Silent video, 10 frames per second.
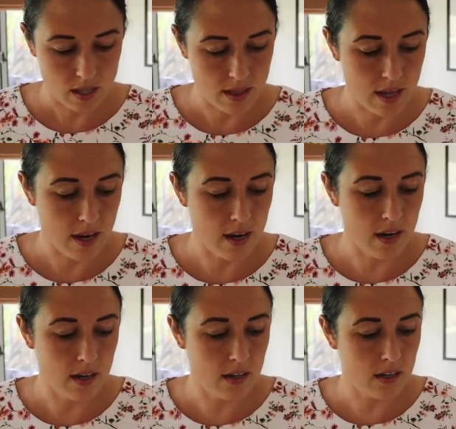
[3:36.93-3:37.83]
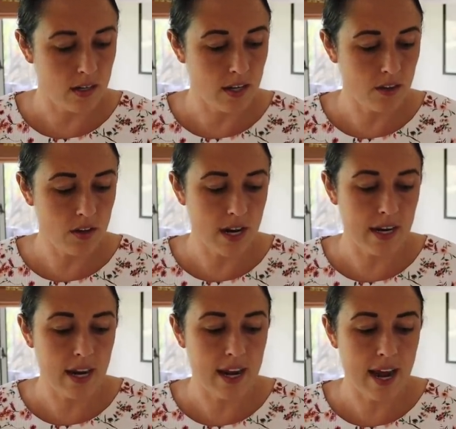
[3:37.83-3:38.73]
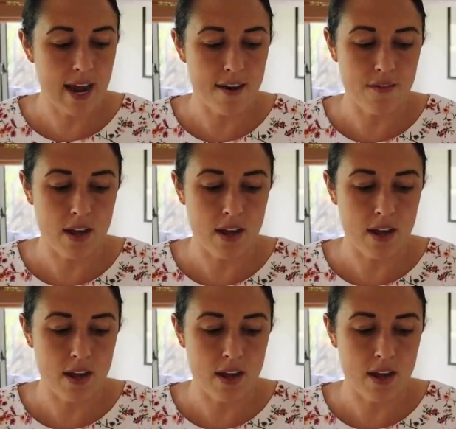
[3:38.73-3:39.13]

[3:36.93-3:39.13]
And then another night I have